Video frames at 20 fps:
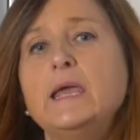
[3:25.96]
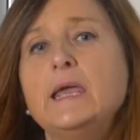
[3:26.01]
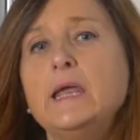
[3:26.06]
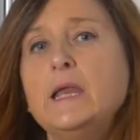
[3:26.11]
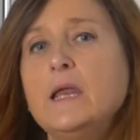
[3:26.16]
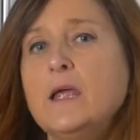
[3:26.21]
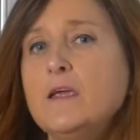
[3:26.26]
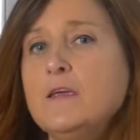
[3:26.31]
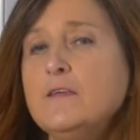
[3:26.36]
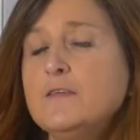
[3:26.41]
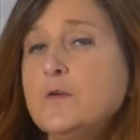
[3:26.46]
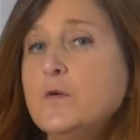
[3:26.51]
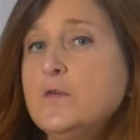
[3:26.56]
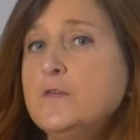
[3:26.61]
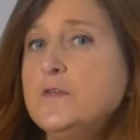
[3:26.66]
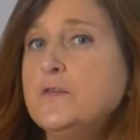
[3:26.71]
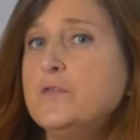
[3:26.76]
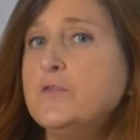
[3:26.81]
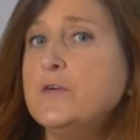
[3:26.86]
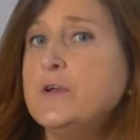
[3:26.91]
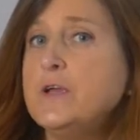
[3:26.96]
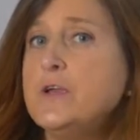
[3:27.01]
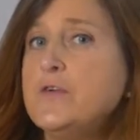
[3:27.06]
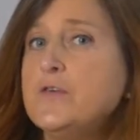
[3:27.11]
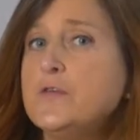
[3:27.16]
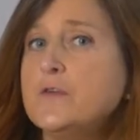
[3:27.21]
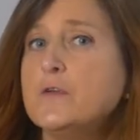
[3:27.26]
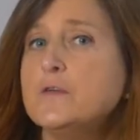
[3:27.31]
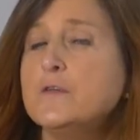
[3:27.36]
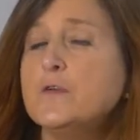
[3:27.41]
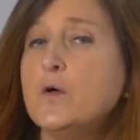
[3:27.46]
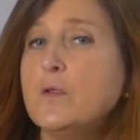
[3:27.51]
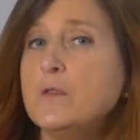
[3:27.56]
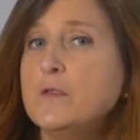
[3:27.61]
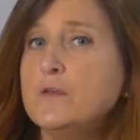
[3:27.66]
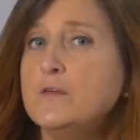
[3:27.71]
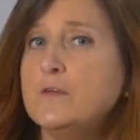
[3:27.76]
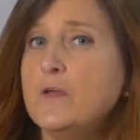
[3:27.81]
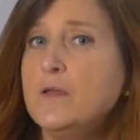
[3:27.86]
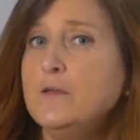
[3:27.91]
In his considerations on
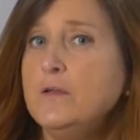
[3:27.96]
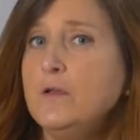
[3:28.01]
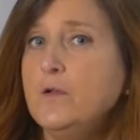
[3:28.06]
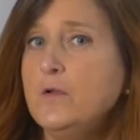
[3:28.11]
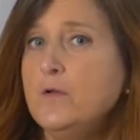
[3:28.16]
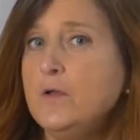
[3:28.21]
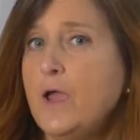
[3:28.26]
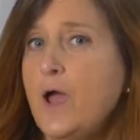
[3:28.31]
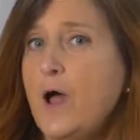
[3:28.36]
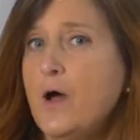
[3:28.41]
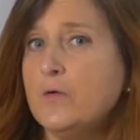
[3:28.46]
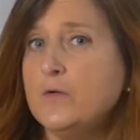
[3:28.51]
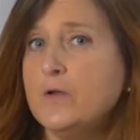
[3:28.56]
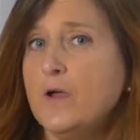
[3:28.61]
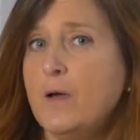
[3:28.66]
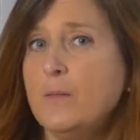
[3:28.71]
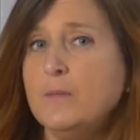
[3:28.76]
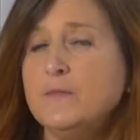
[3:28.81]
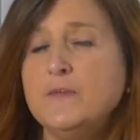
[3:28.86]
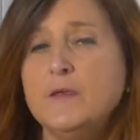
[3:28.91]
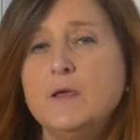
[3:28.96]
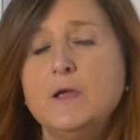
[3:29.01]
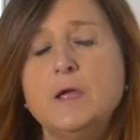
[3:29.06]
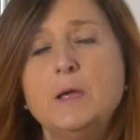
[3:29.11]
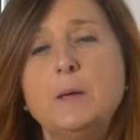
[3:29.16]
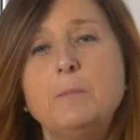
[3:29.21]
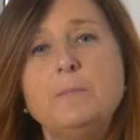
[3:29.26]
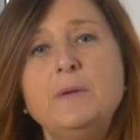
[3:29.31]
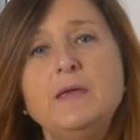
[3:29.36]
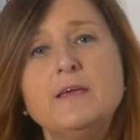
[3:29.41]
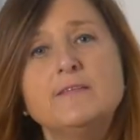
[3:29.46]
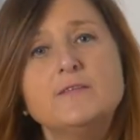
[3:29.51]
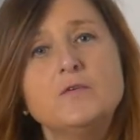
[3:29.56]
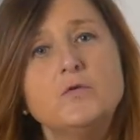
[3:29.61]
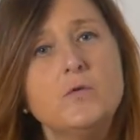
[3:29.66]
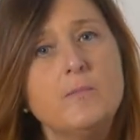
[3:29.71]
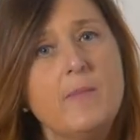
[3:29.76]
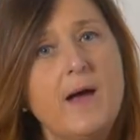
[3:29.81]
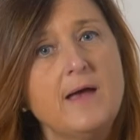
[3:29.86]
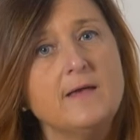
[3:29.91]
the intended learning outcomes, Biggs
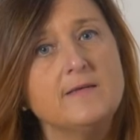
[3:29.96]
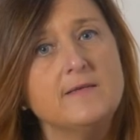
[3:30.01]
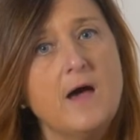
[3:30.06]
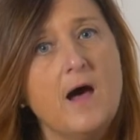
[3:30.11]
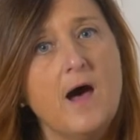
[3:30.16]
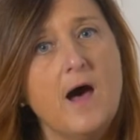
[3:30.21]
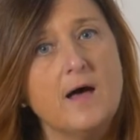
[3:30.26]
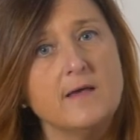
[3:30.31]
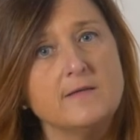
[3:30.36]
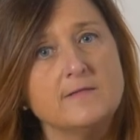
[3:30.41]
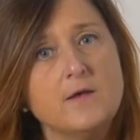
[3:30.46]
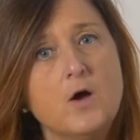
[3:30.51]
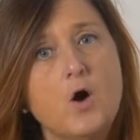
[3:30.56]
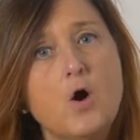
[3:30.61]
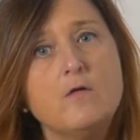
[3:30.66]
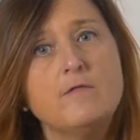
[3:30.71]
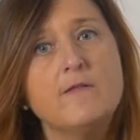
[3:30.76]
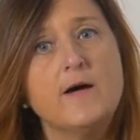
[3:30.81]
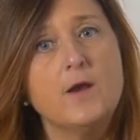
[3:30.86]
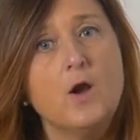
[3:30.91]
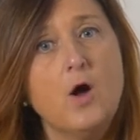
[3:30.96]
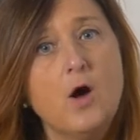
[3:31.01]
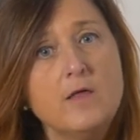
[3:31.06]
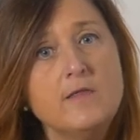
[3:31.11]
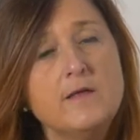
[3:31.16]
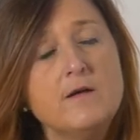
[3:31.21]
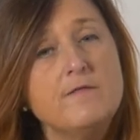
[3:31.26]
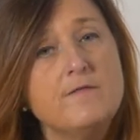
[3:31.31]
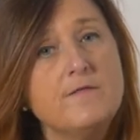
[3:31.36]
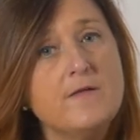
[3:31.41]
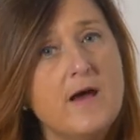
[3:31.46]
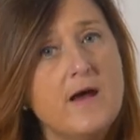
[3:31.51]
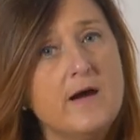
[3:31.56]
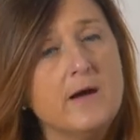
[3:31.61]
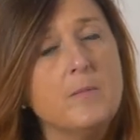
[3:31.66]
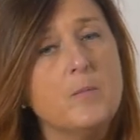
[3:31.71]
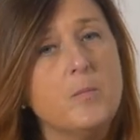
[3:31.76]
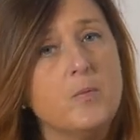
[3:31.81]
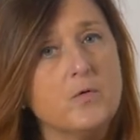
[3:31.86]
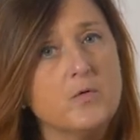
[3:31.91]
reminds us of another very
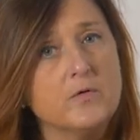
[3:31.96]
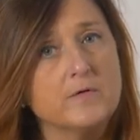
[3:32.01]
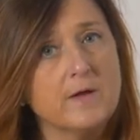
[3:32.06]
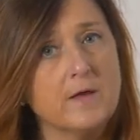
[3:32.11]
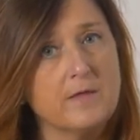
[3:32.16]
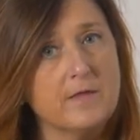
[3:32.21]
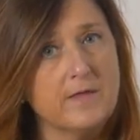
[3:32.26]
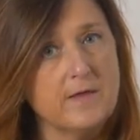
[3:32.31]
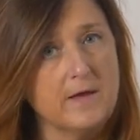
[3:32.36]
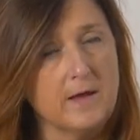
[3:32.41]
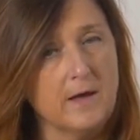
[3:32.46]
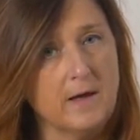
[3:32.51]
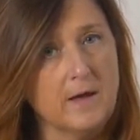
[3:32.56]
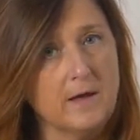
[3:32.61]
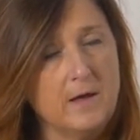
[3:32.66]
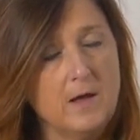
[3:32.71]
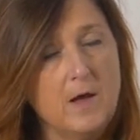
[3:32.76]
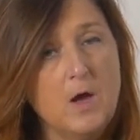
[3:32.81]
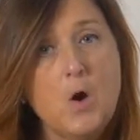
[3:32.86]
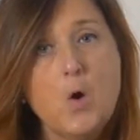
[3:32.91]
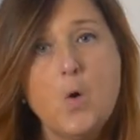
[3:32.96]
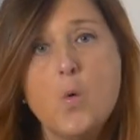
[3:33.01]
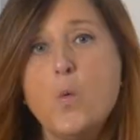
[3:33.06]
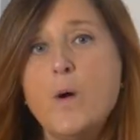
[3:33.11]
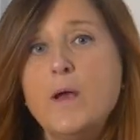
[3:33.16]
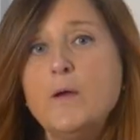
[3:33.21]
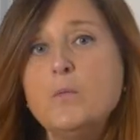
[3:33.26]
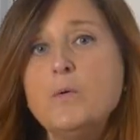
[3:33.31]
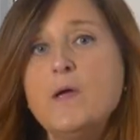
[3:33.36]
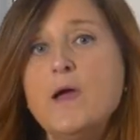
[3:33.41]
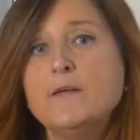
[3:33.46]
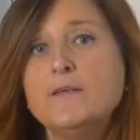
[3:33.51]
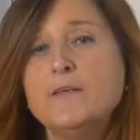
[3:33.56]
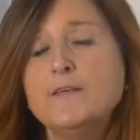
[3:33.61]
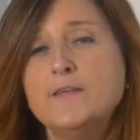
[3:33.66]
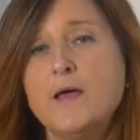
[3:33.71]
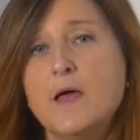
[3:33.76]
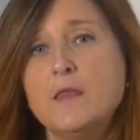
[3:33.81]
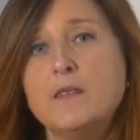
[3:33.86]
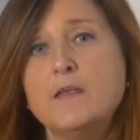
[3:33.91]
important thing. When we are
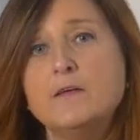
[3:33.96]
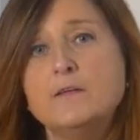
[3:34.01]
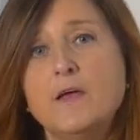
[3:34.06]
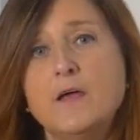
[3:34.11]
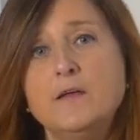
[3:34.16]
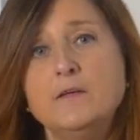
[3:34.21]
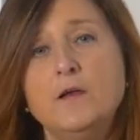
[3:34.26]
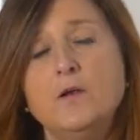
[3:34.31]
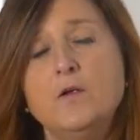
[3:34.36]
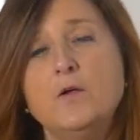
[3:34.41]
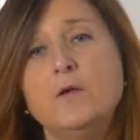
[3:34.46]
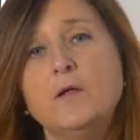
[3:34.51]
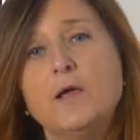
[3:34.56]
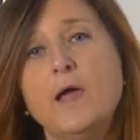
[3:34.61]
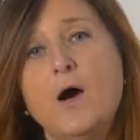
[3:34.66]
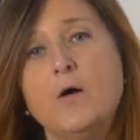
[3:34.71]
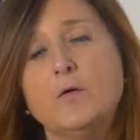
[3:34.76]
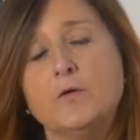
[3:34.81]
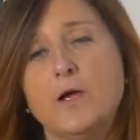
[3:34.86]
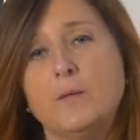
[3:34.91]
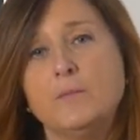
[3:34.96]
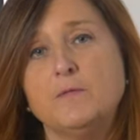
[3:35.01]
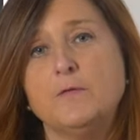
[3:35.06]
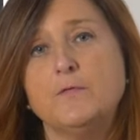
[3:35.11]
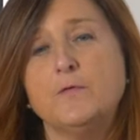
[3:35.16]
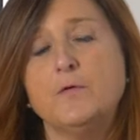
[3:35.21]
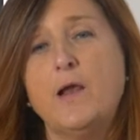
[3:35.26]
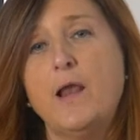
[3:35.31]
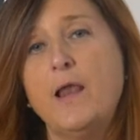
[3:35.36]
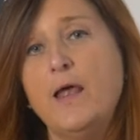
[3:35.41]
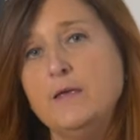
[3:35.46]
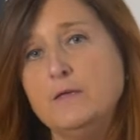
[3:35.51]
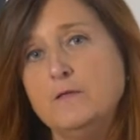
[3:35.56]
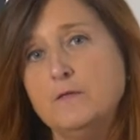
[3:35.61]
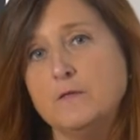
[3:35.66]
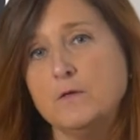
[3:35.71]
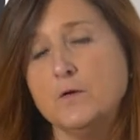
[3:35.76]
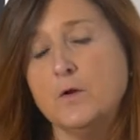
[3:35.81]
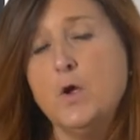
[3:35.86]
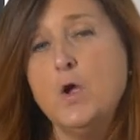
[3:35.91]
designing the intended learning outcomes for a
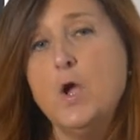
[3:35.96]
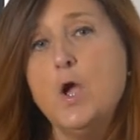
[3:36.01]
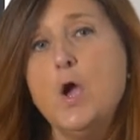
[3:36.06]
lesson,